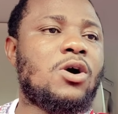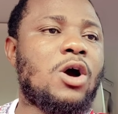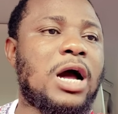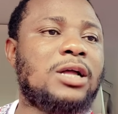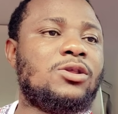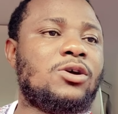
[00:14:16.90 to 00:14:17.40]

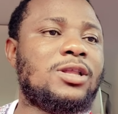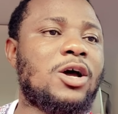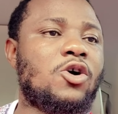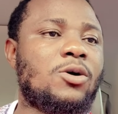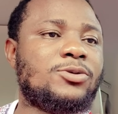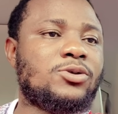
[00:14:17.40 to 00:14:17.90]
another
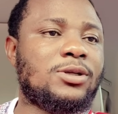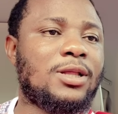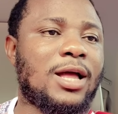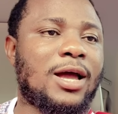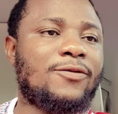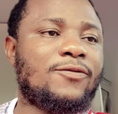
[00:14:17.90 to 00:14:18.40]
option in
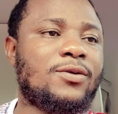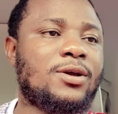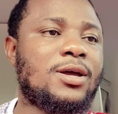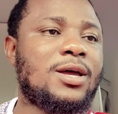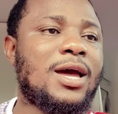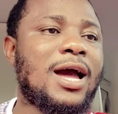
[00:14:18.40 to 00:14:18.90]
life.
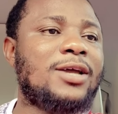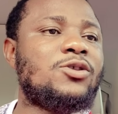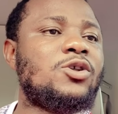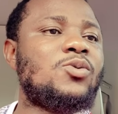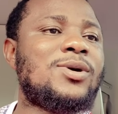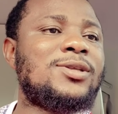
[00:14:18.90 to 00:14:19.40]
I
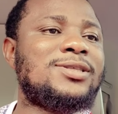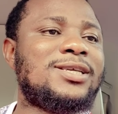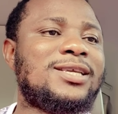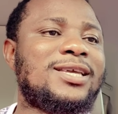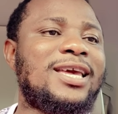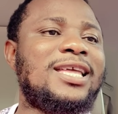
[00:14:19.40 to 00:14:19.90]
don't want to
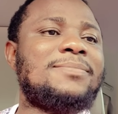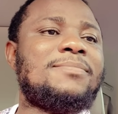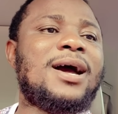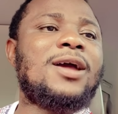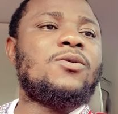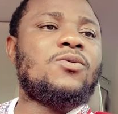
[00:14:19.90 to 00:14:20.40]
dedicate
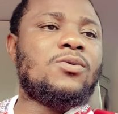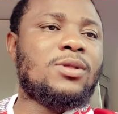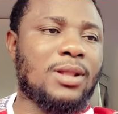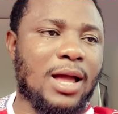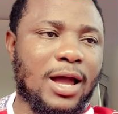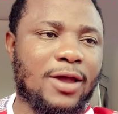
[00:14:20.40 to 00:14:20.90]
my
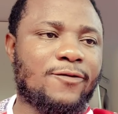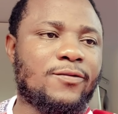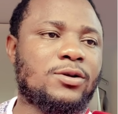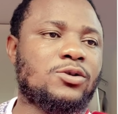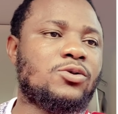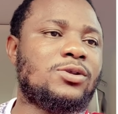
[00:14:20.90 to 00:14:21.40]
own life
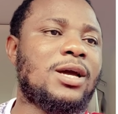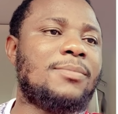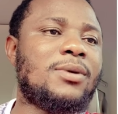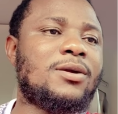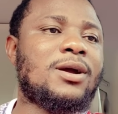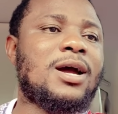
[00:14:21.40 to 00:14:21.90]
to the
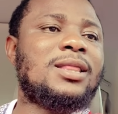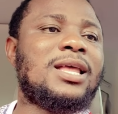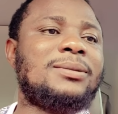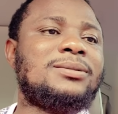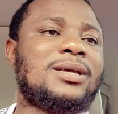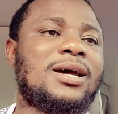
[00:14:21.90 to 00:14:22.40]
American
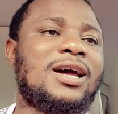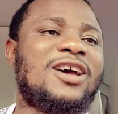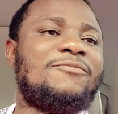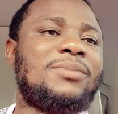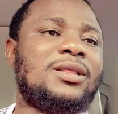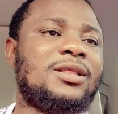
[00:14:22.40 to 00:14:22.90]
lifestyle
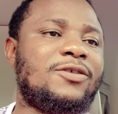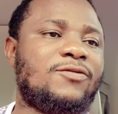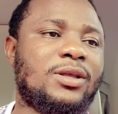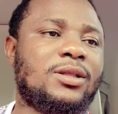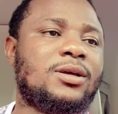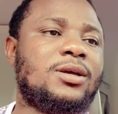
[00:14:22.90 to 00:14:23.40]
I've been
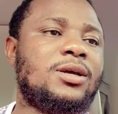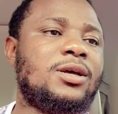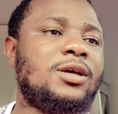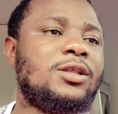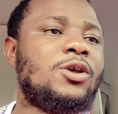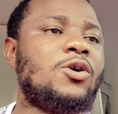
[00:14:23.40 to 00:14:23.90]
living.
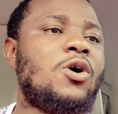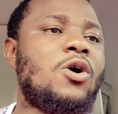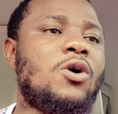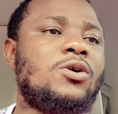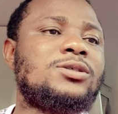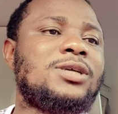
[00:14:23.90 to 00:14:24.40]
The
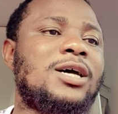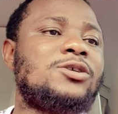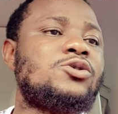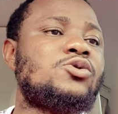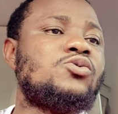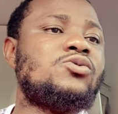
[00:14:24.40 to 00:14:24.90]
horse
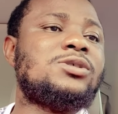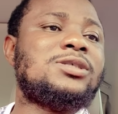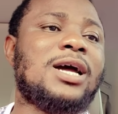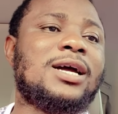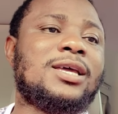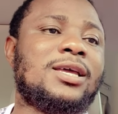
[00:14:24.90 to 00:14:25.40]
has too
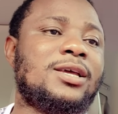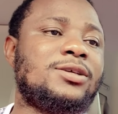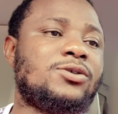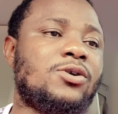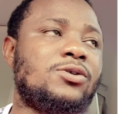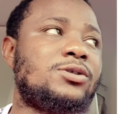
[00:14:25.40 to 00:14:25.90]
stuck
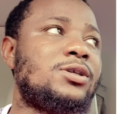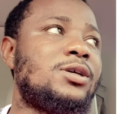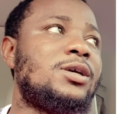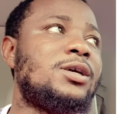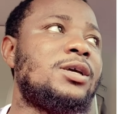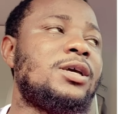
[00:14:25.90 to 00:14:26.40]
against us,
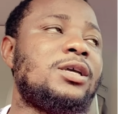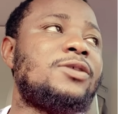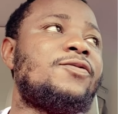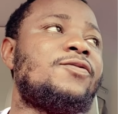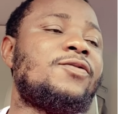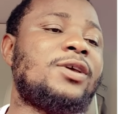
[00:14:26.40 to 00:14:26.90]
it
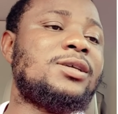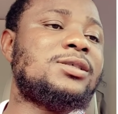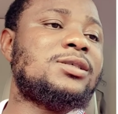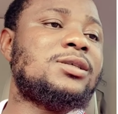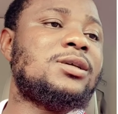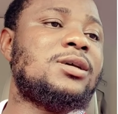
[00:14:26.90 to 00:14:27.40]

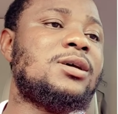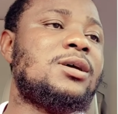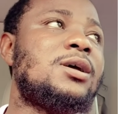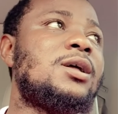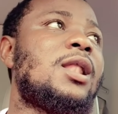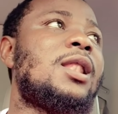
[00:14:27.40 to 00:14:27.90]
feels
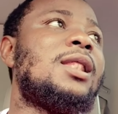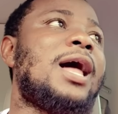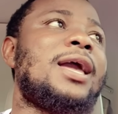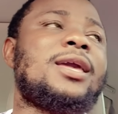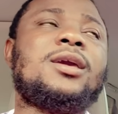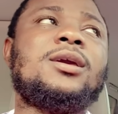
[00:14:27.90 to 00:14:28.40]

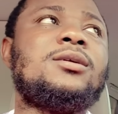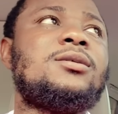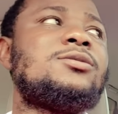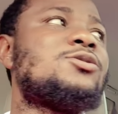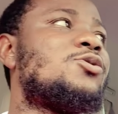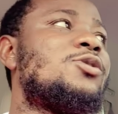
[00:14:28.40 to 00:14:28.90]
like.
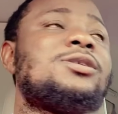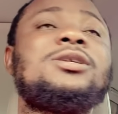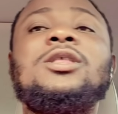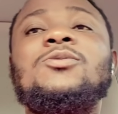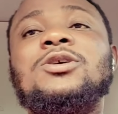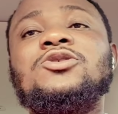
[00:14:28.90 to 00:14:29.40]
So he
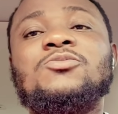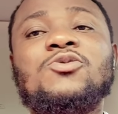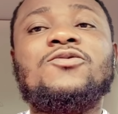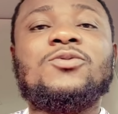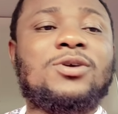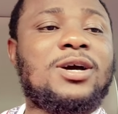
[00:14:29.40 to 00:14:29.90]
said they want to
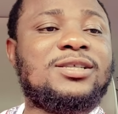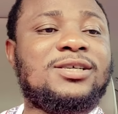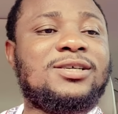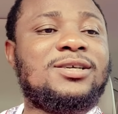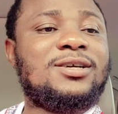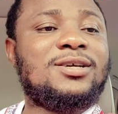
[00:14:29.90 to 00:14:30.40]
move to Ghana,